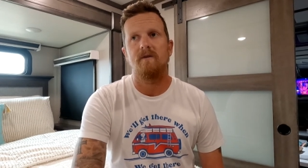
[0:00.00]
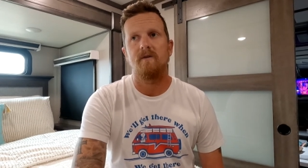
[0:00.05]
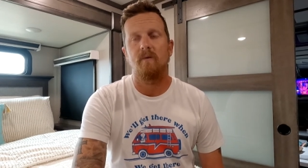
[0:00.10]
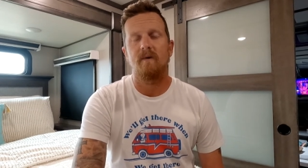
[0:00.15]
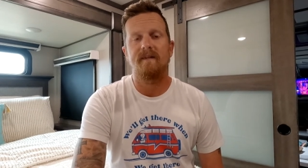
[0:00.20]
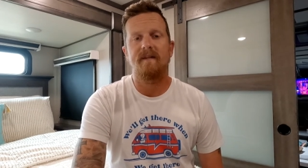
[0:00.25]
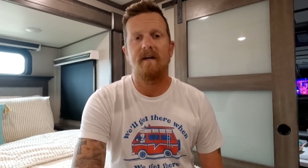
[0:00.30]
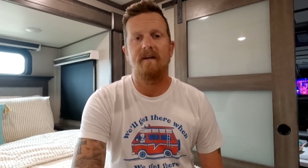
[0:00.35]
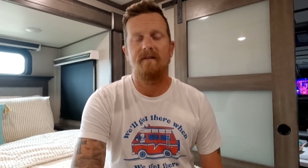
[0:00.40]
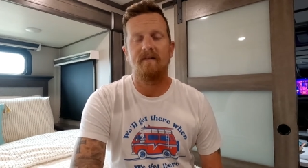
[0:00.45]
So
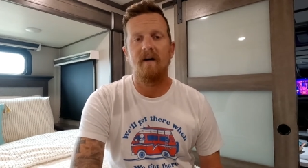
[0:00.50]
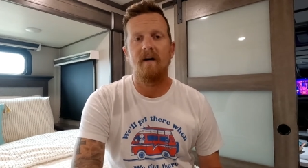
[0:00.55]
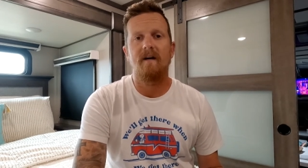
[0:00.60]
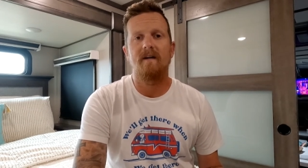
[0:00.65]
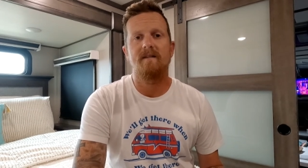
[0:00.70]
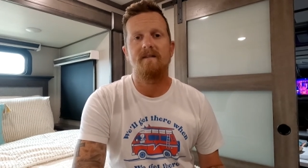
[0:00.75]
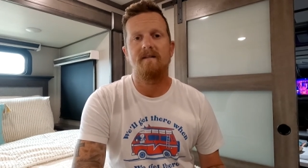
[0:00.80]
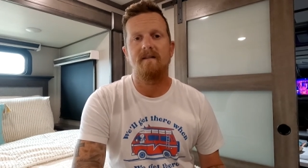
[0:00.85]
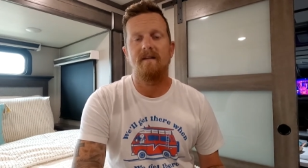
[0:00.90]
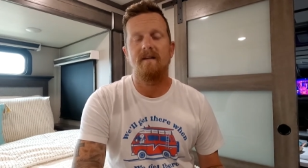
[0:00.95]
what that
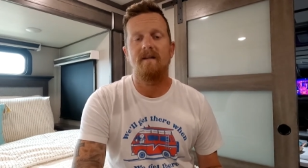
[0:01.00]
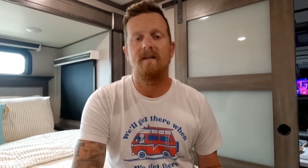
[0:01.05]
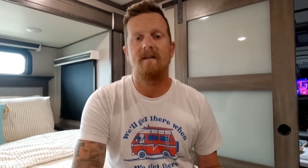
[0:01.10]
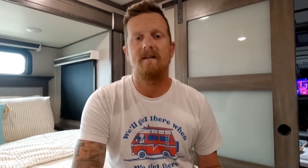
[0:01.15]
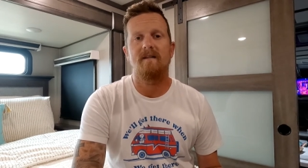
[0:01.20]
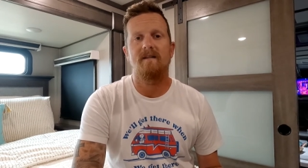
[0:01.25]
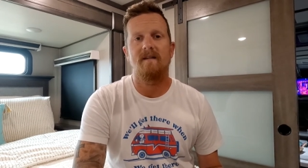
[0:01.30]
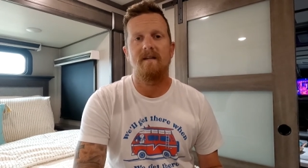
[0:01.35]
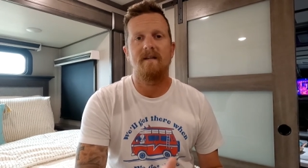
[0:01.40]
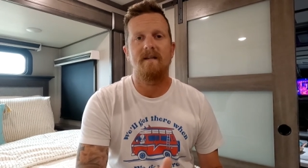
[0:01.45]
does
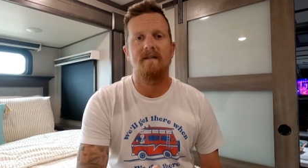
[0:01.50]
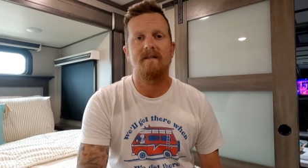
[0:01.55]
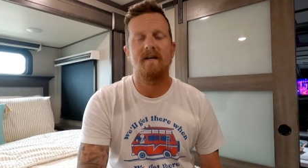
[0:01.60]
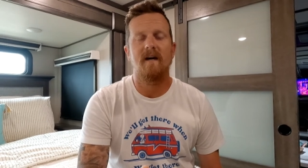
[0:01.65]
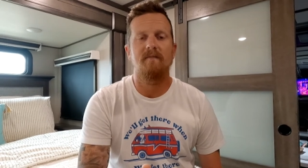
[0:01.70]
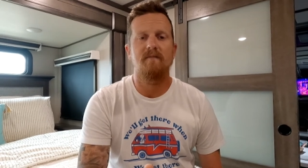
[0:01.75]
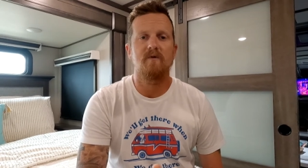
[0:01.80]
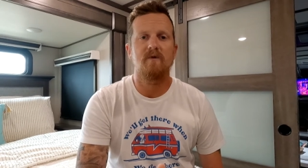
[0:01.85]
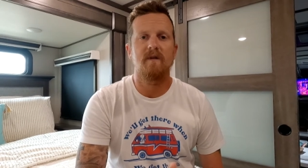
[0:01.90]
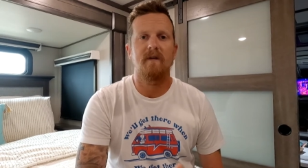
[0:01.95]
is
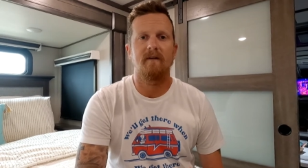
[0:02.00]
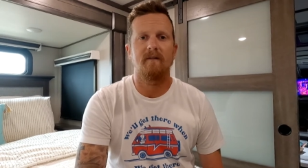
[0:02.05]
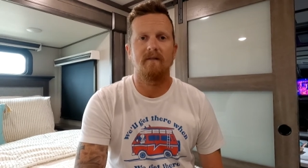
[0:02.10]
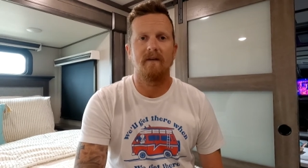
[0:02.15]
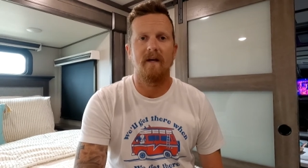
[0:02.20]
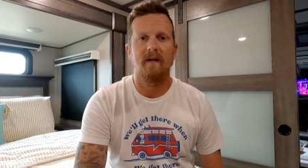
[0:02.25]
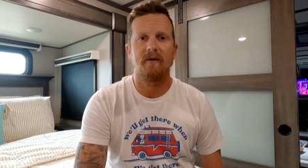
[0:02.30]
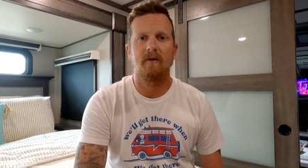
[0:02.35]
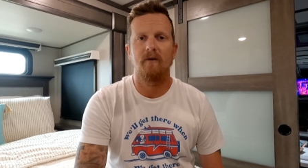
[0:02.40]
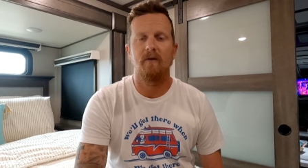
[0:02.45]
anytime you get a
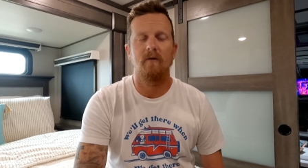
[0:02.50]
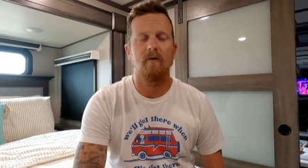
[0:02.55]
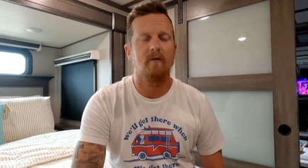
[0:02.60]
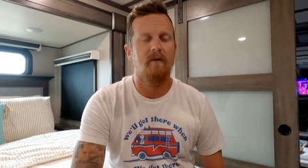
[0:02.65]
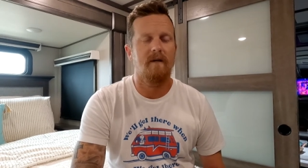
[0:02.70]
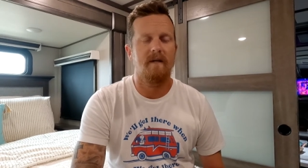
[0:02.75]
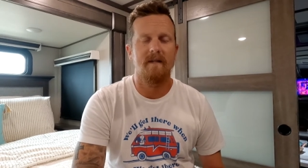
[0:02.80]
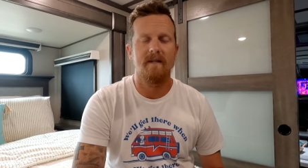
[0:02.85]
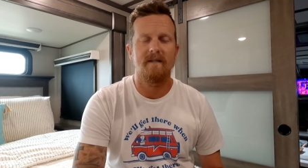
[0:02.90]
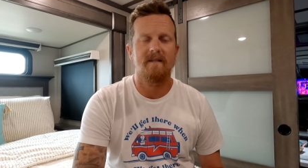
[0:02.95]
letter
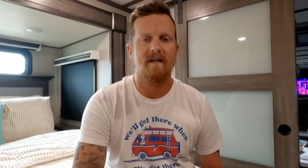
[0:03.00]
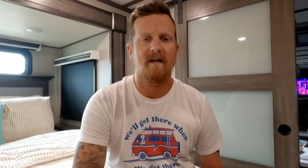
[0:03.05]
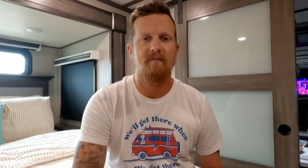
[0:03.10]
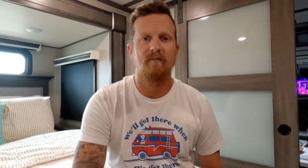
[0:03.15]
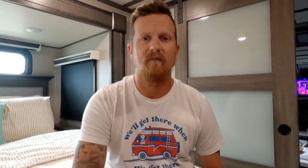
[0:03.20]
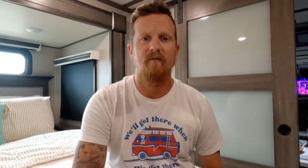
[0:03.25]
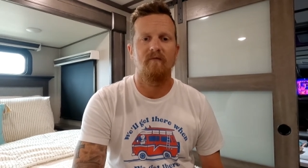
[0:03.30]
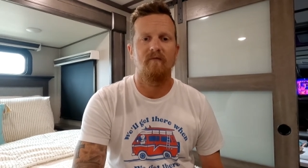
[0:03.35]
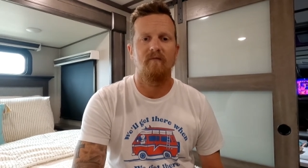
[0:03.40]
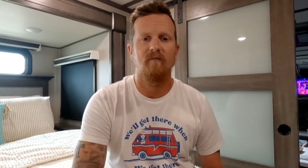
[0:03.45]
or any
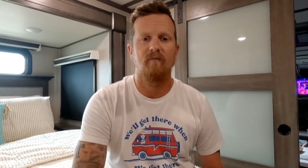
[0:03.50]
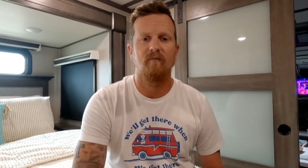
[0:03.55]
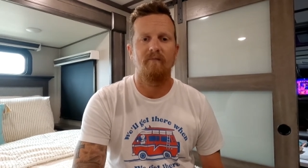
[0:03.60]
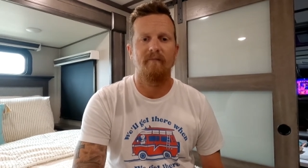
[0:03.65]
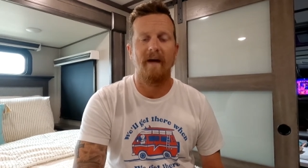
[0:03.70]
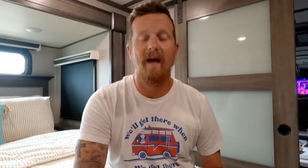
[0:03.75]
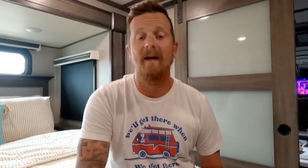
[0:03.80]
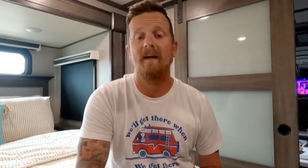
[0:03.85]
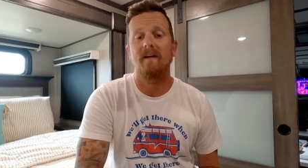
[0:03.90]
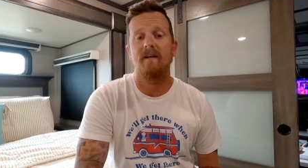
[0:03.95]
type of
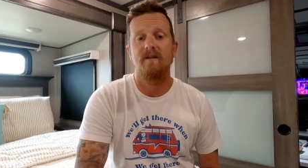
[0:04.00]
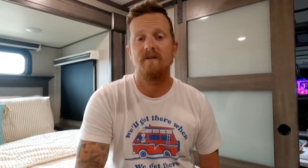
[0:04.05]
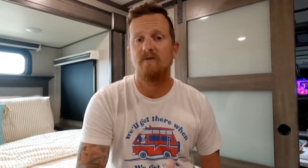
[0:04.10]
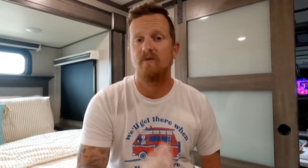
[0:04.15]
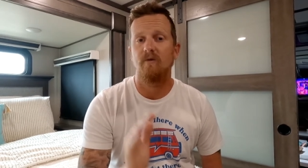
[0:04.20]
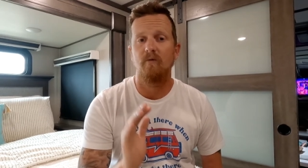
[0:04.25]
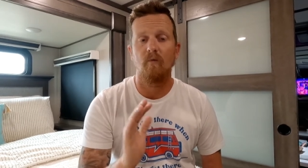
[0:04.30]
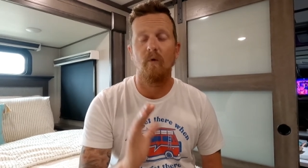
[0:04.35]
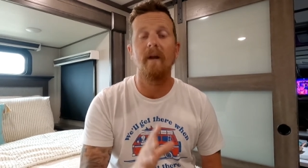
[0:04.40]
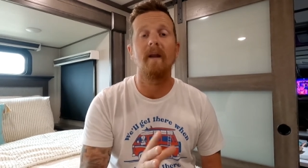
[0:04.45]

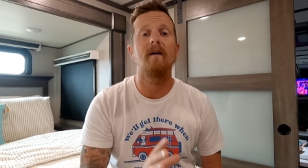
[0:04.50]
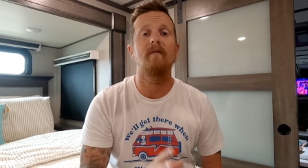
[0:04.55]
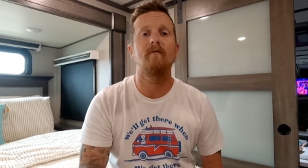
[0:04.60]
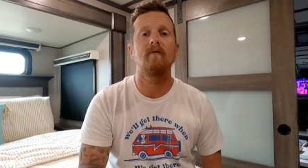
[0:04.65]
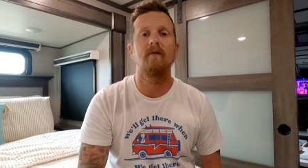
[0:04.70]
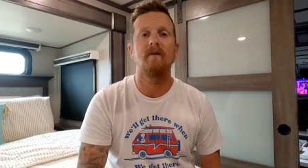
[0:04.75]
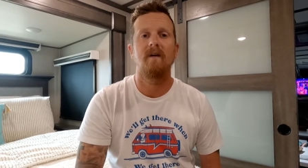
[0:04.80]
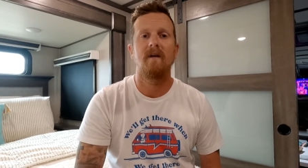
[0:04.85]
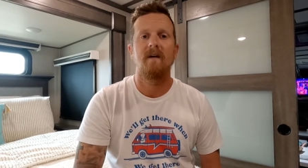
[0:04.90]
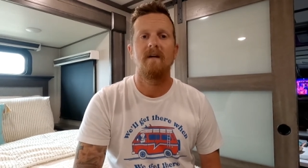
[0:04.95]
package or
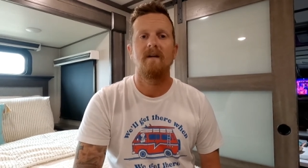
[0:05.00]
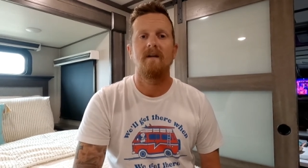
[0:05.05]
whatever